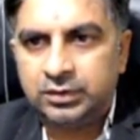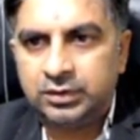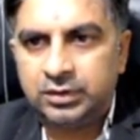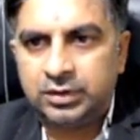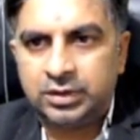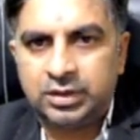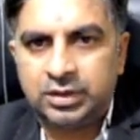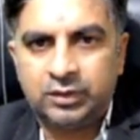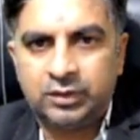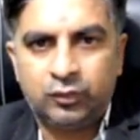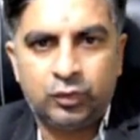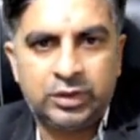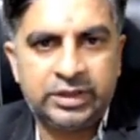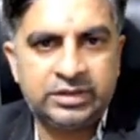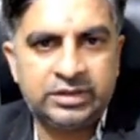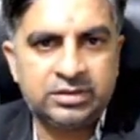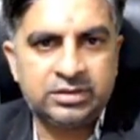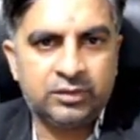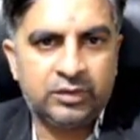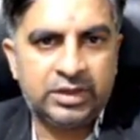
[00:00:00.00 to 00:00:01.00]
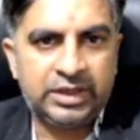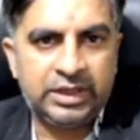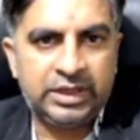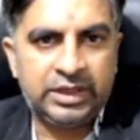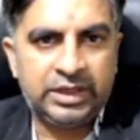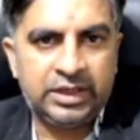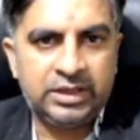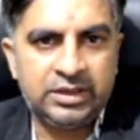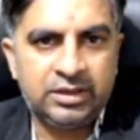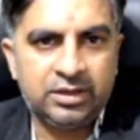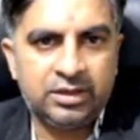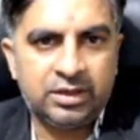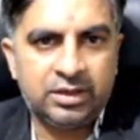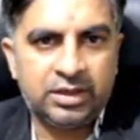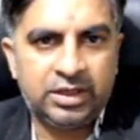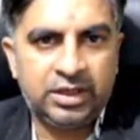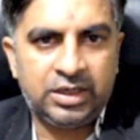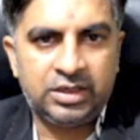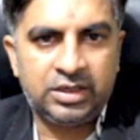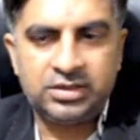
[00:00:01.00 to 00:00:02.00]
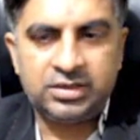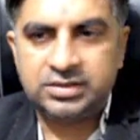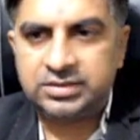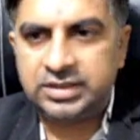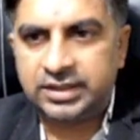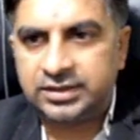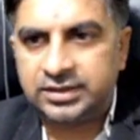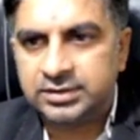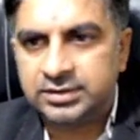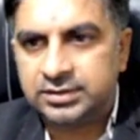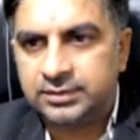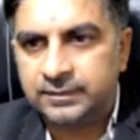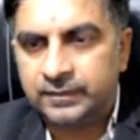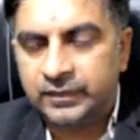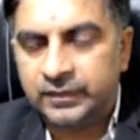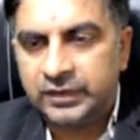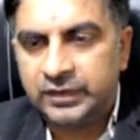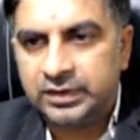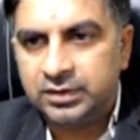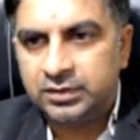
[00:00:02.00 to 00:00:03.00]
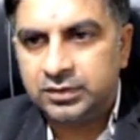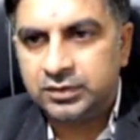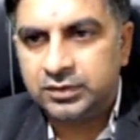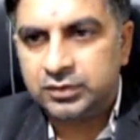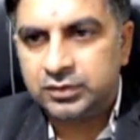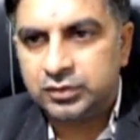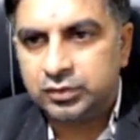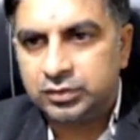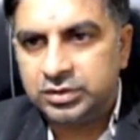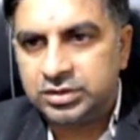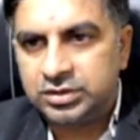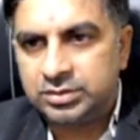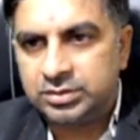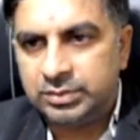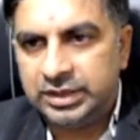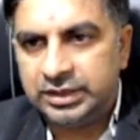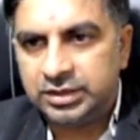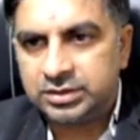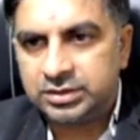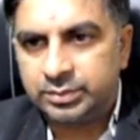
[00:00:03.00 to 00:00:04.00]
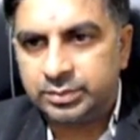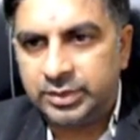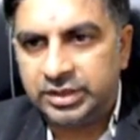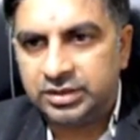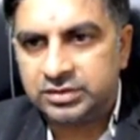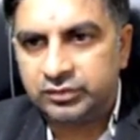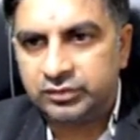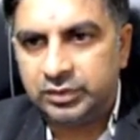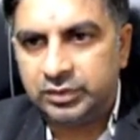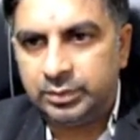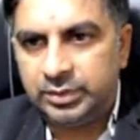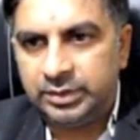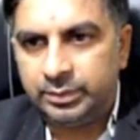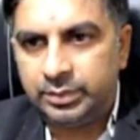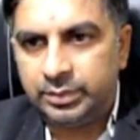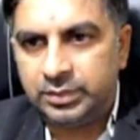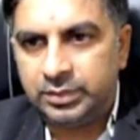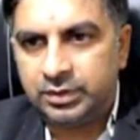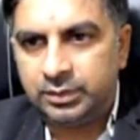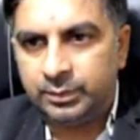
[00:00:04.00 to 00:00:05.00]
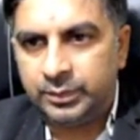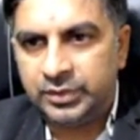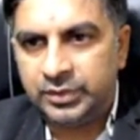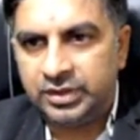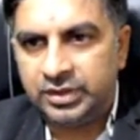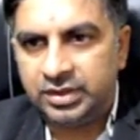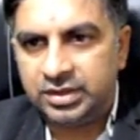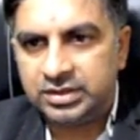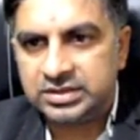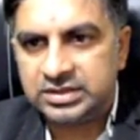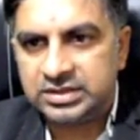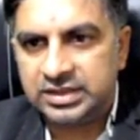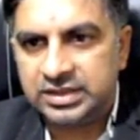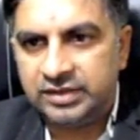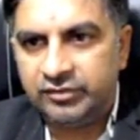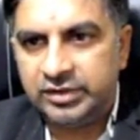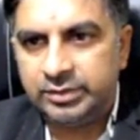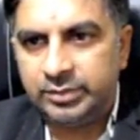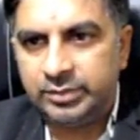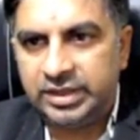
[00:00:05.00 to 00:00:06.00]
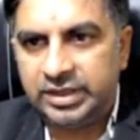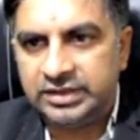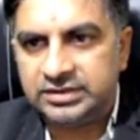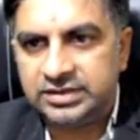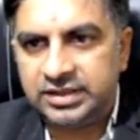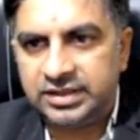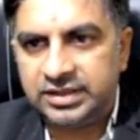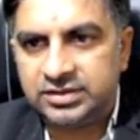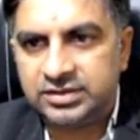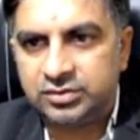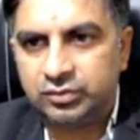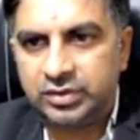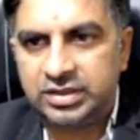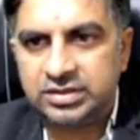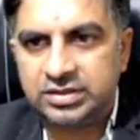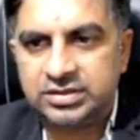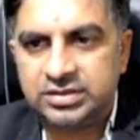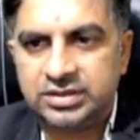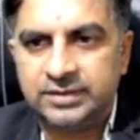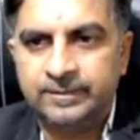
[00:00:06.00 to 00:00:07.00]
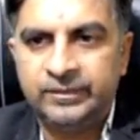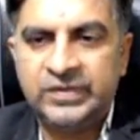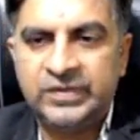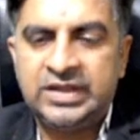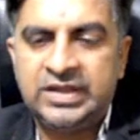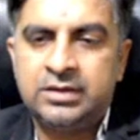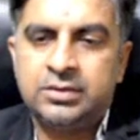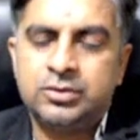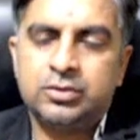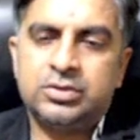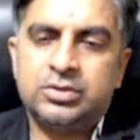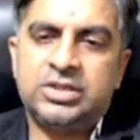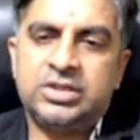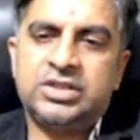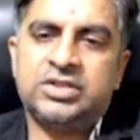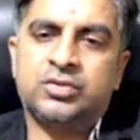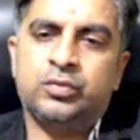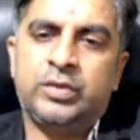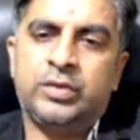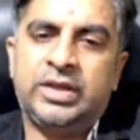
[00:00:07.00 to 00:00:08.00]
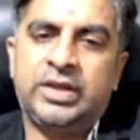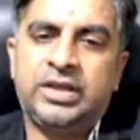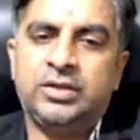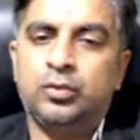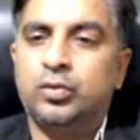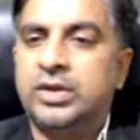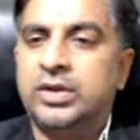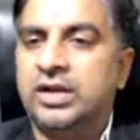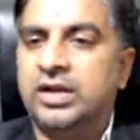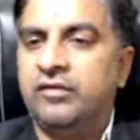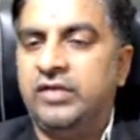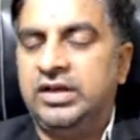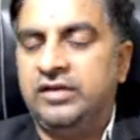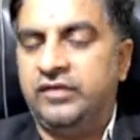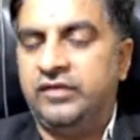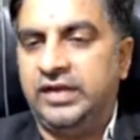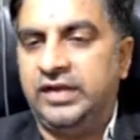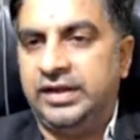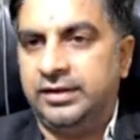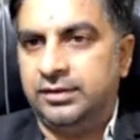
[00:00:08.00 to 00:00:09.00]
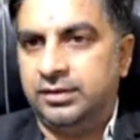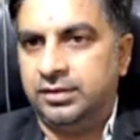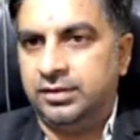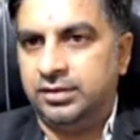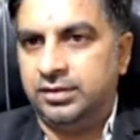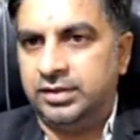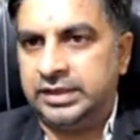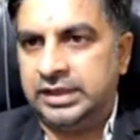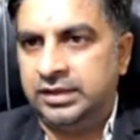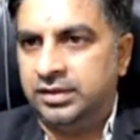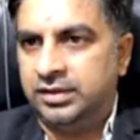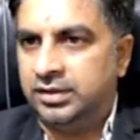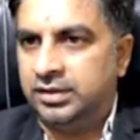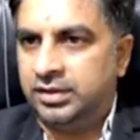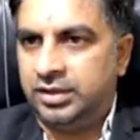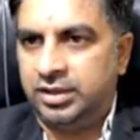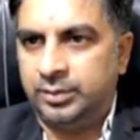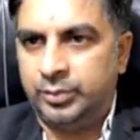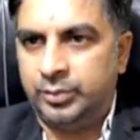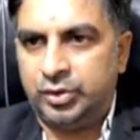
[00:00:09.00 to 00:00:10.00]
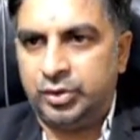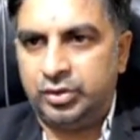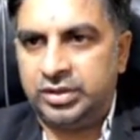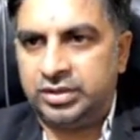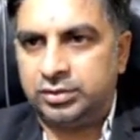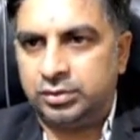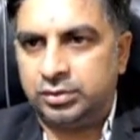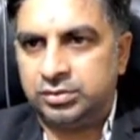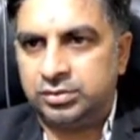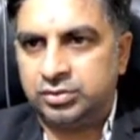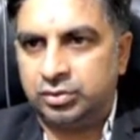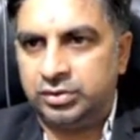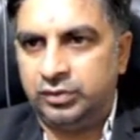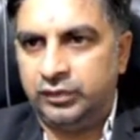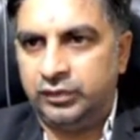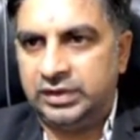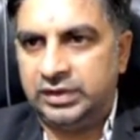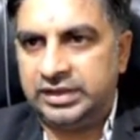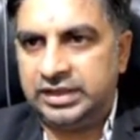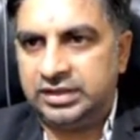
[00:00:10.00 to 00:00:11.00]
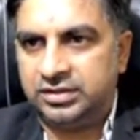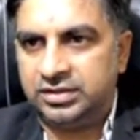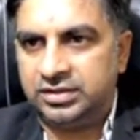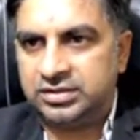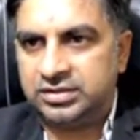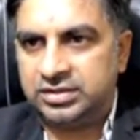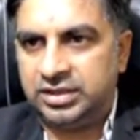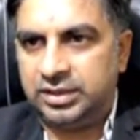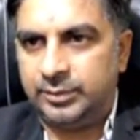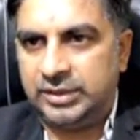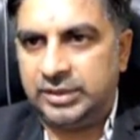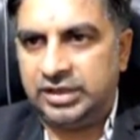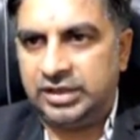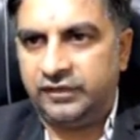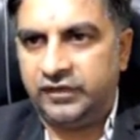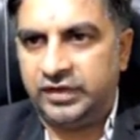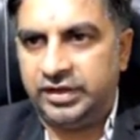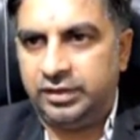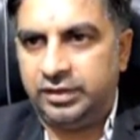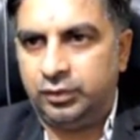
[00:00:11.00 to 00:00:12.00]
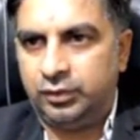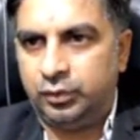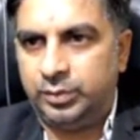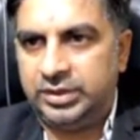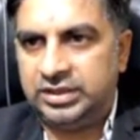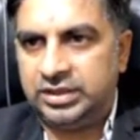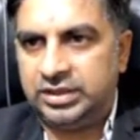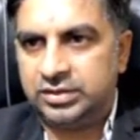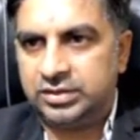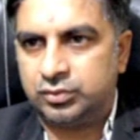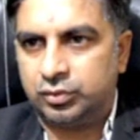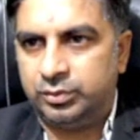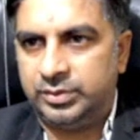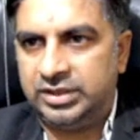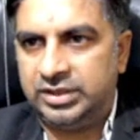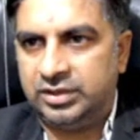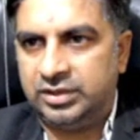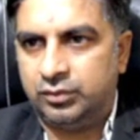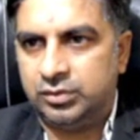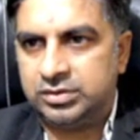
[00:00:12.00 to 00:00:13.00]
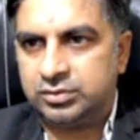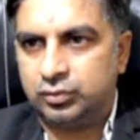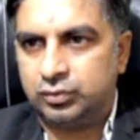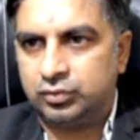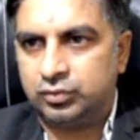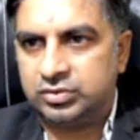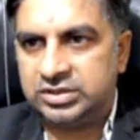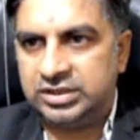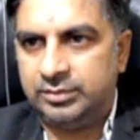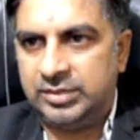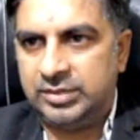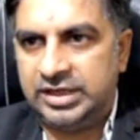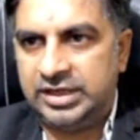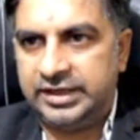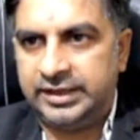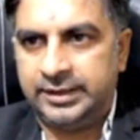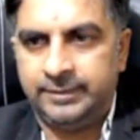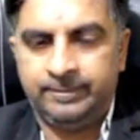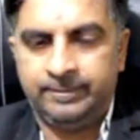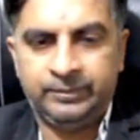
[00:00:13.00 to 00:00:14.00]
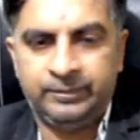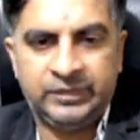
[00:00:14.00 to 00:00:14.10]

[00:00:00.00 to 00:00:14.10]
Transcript: And what is our a here? A is 6. So this minus minus will be plus 7 by 6, you can see. So this way you can verify. Okay, in product also you will get the same. Alpha into beta should be equals to c by a.